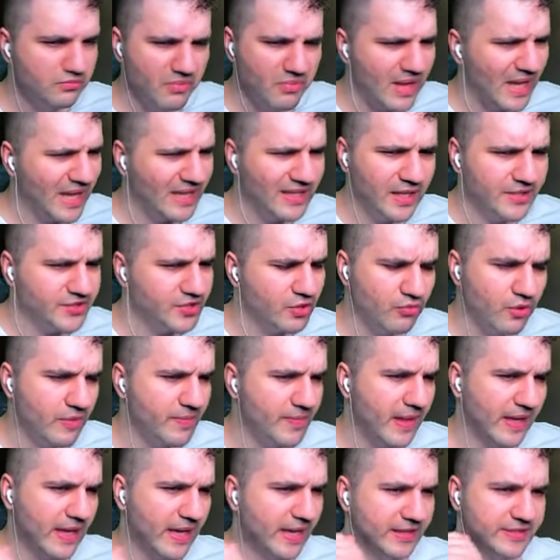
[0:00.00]
It doesn't run
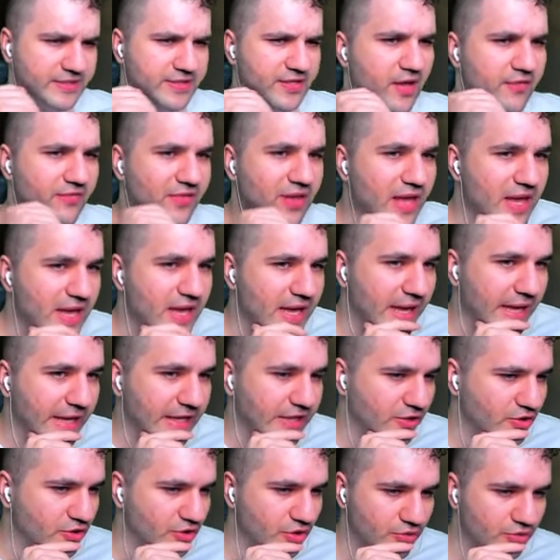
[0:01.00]
that kind of stuff. You,
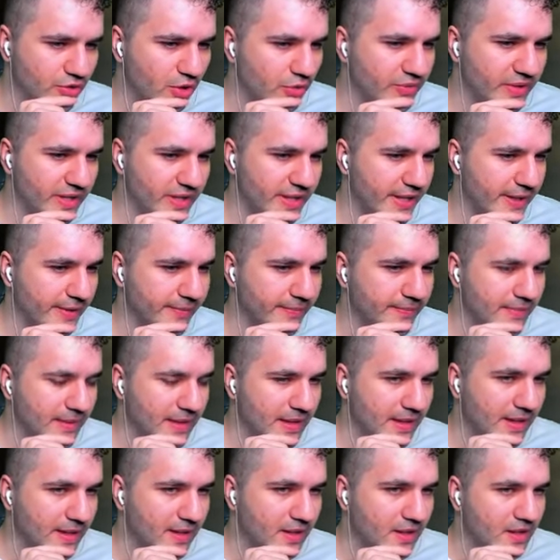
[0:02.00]
you don't need it.
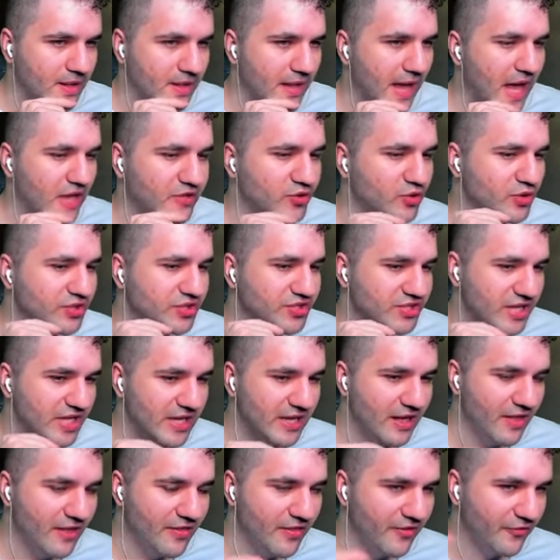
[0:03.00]
As you can see,
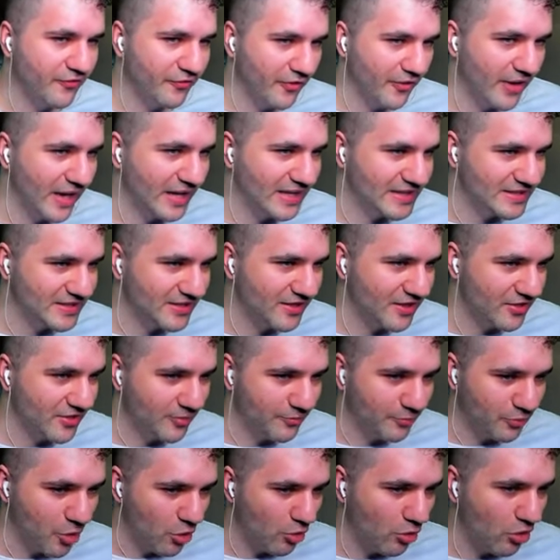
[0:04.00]
the Forest, the, the
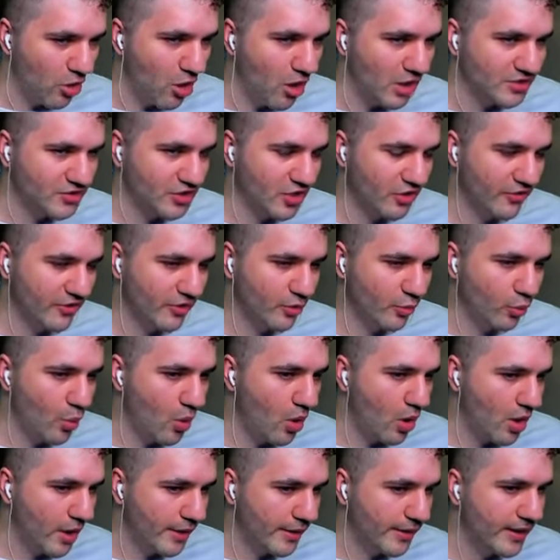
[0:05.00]
prologue is already
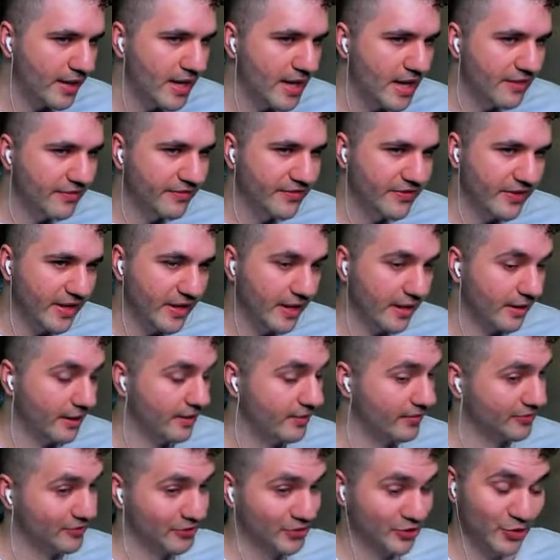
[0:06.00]
won yeah,
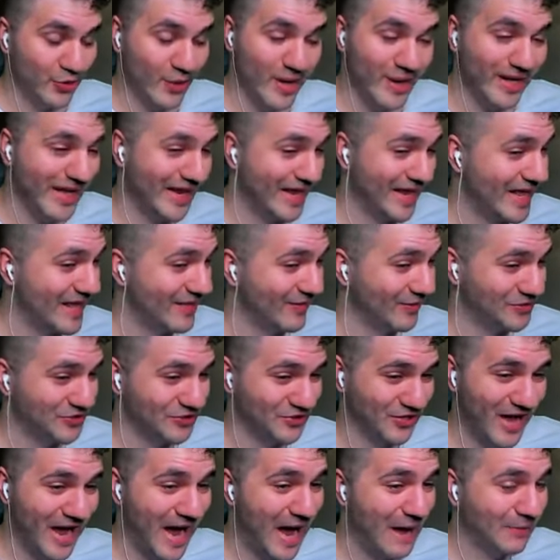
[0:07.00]
they're swinging in, which is
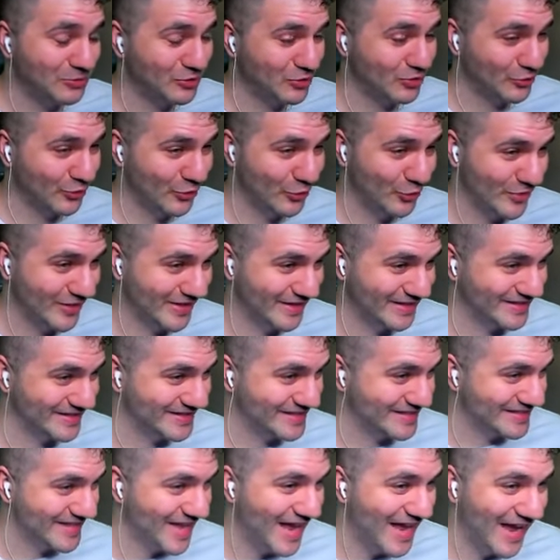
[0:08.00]
absolutely
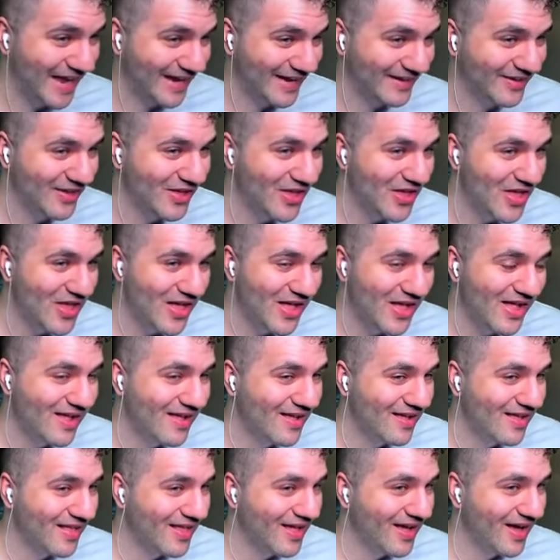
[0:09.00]
insane.
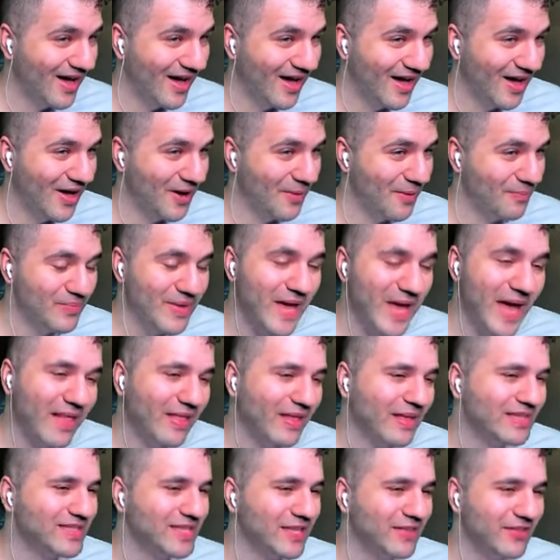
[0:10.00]
Um, but yeah, like
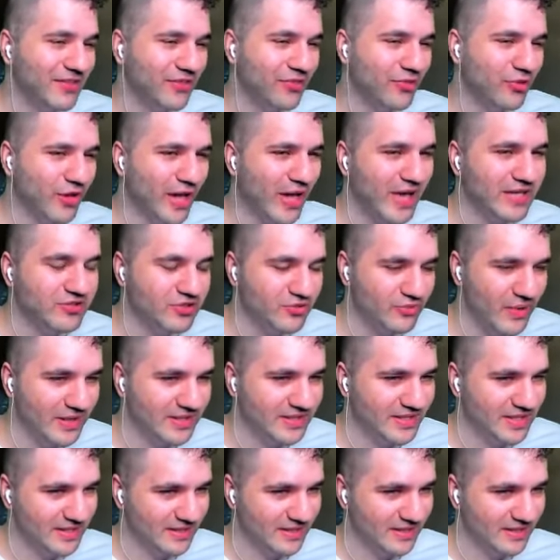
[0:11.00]
I said, the, the Case of the Ransacked